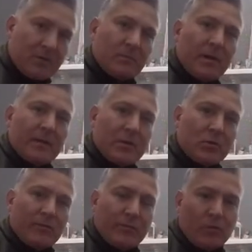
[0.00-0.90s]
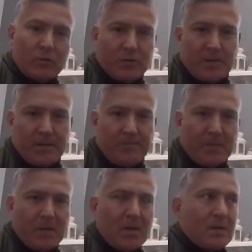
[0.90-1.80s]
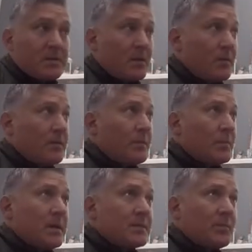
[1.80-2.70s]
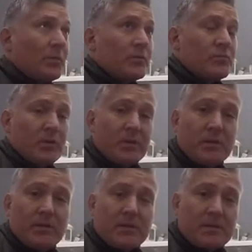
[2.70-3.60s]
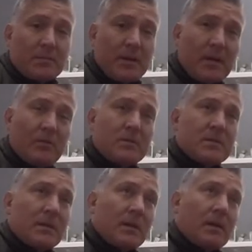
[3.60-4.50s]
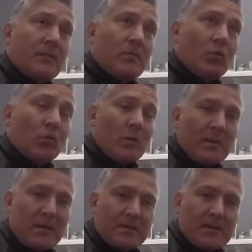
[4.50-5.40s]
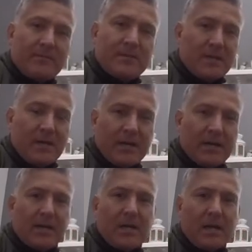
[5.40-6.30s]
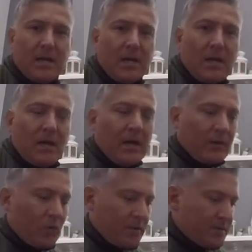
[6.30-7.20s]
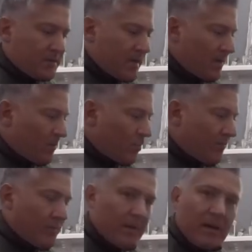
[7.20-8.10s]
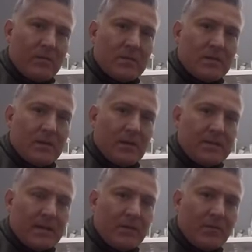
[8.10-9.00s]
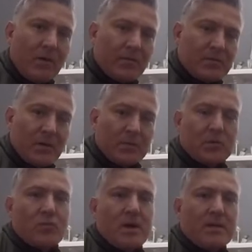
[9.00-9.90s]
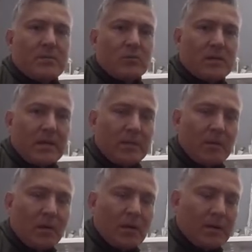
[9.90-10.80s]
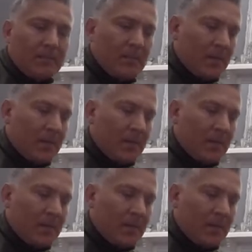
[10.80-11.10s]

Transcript: my initial thoughts on it. So the price point's really good. It's about normally about 79. I got it in the sale with about tenner off, so that was great, always like a bargain.